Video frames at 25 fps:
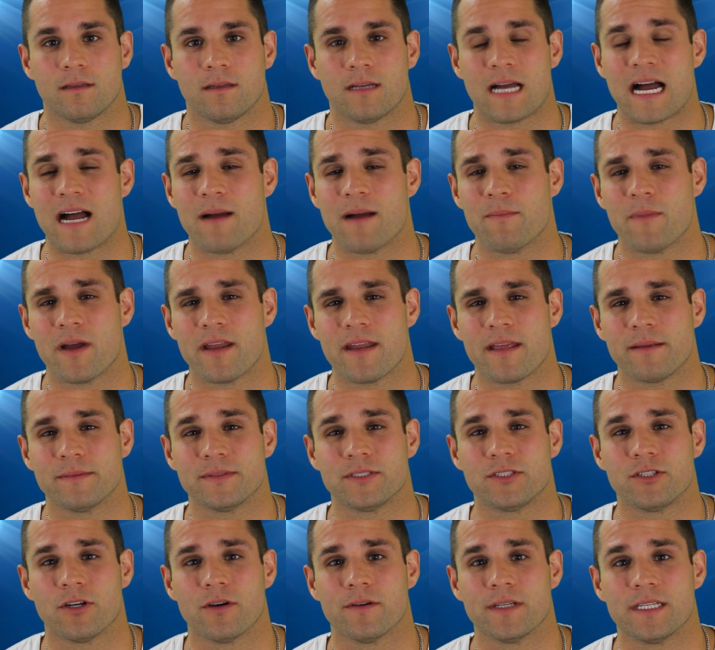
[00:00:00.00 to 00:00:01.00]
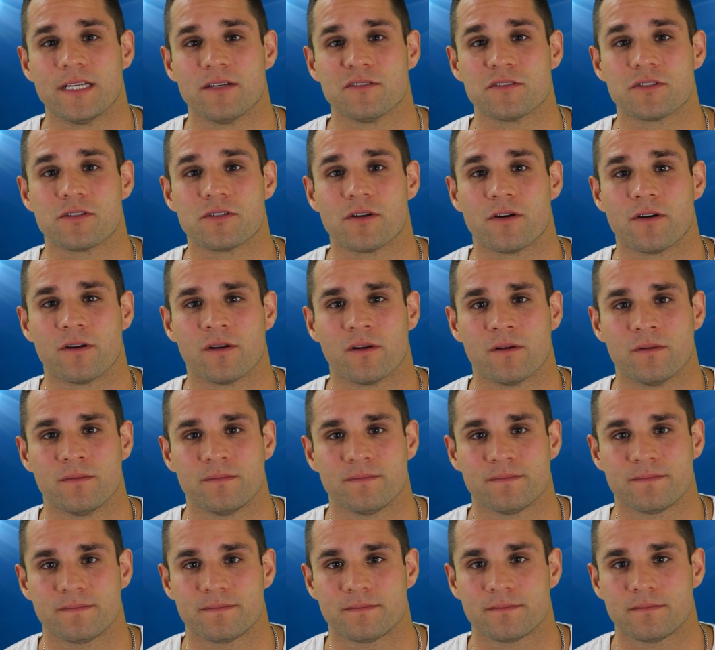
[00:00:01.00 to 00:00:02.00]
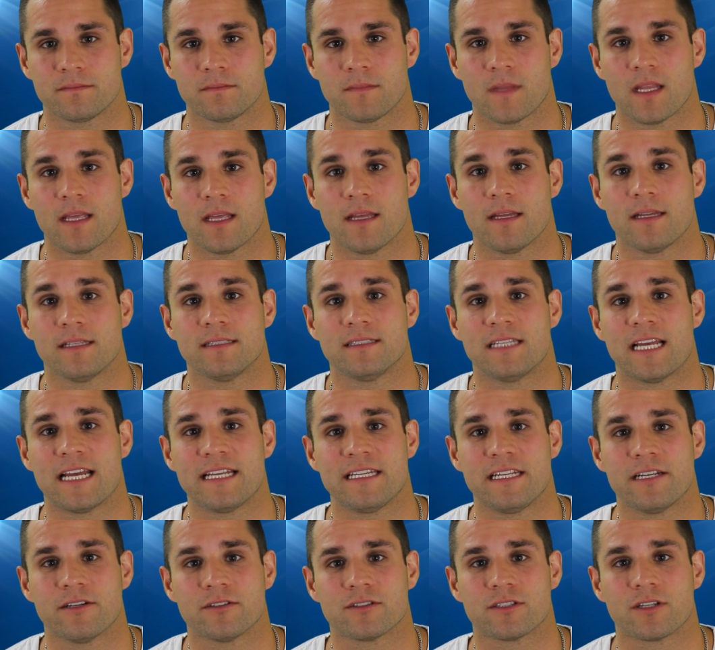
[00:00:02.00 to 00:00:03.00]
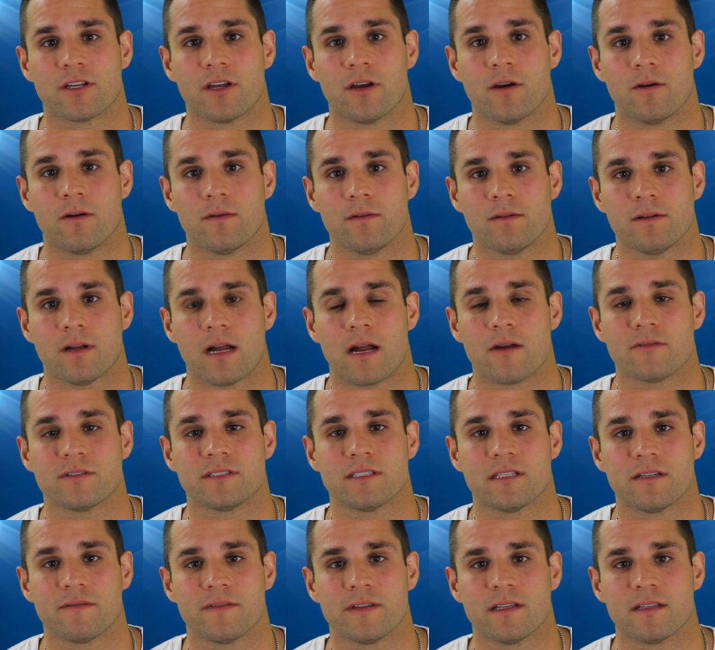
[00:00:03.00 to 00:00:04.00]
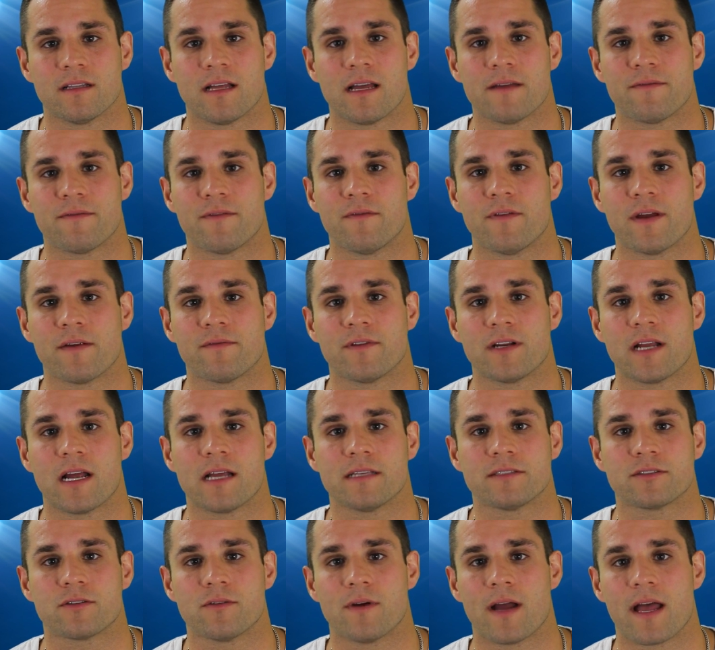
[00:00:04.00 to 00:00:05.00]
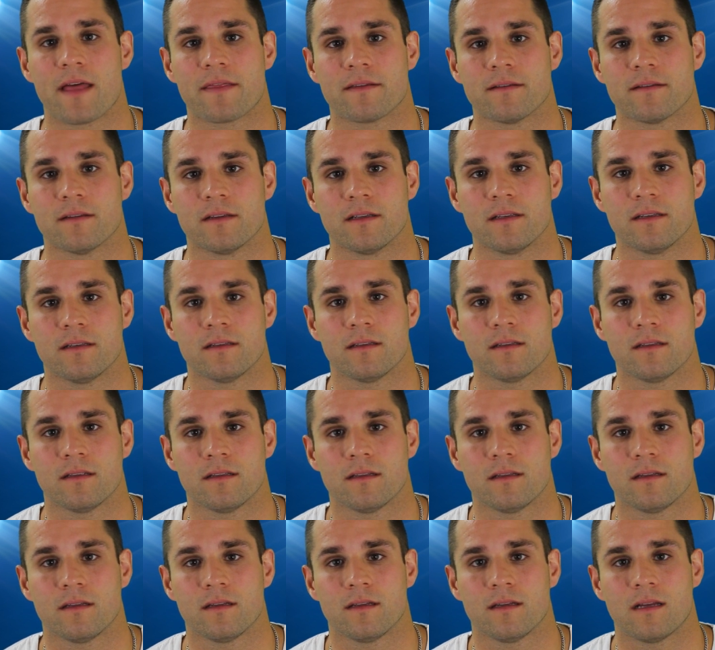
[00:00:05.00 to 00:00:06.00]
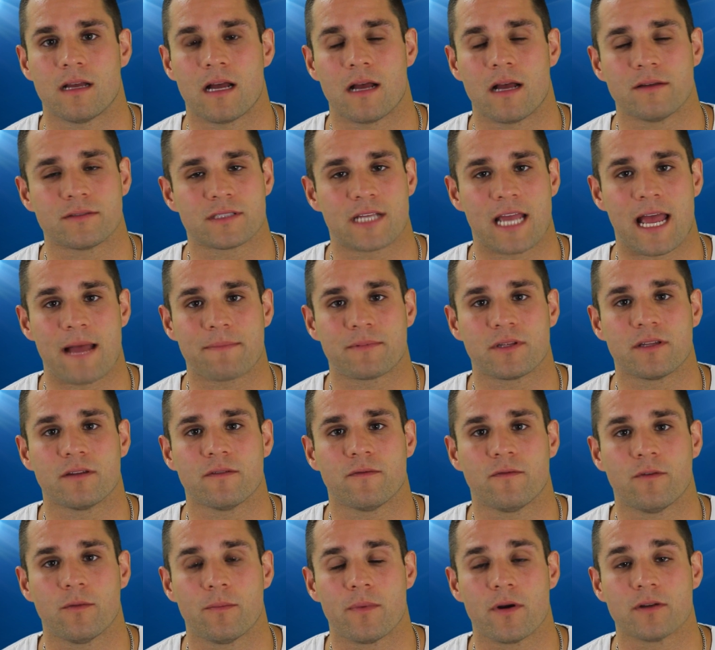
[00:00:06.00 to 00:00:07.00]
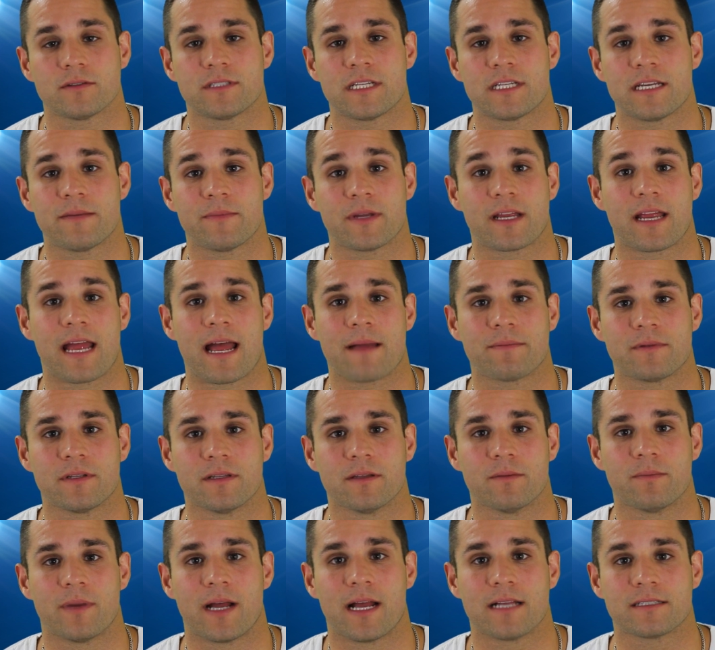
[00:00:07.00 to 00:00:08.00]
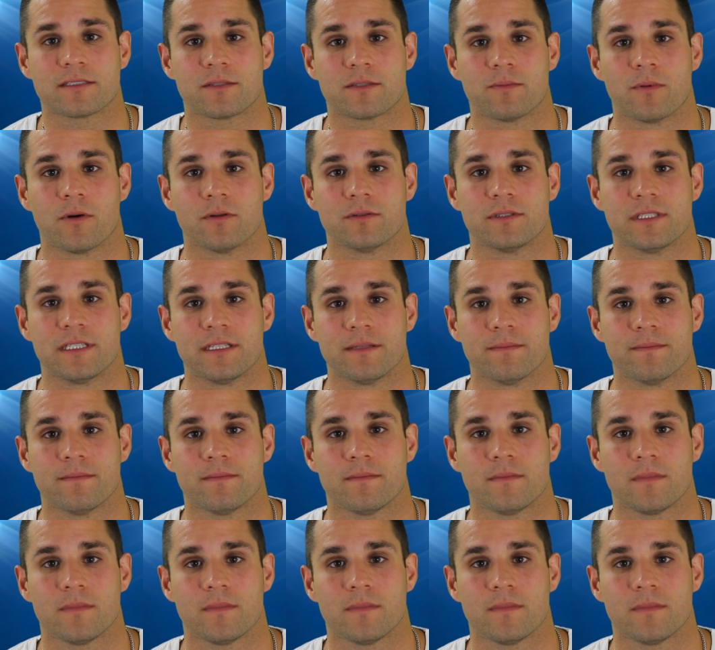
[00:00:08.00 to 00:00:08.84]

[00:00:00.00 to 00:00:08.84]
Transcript: Hi, my name's Joey DelSardo. 10 years ago, I was living the life of every high school athlete. I was captain of the football team and captain of the basketball team.